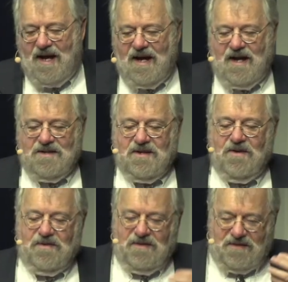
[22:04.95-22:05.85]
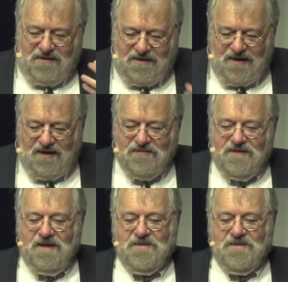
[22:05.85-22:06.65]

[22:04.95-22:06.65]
Uh, so Elvis